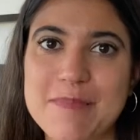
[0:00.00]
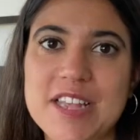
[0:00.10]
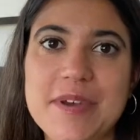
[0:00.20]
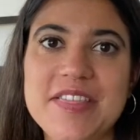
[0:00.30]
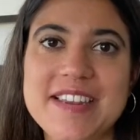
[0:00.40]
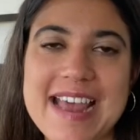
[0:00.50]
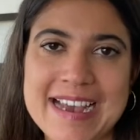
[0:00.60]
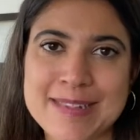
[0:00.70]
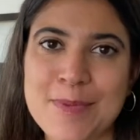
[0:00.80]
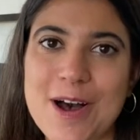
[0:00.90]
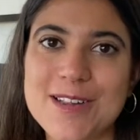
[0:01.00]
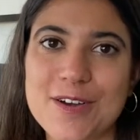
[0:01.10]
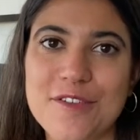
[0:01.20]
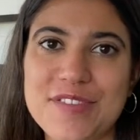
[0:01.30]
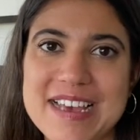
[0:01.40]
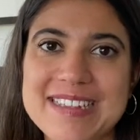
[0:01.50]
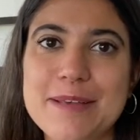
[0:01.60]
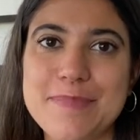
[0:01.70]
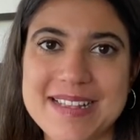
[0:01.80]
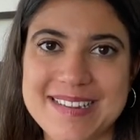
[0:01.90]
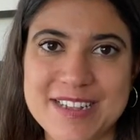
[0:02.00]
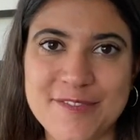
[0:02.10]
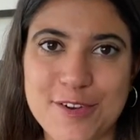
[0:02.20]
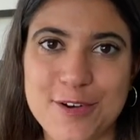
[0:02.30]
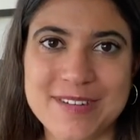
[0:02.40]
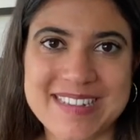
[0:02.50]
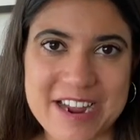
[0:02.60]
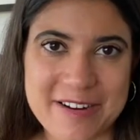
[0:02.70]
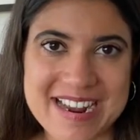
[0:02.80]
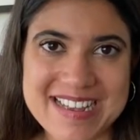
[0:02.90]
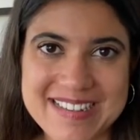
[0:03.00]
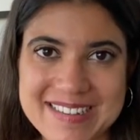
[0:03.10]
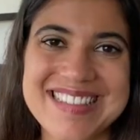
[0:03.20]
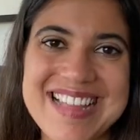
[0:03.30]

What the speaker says: So in the next part of this business vlog series,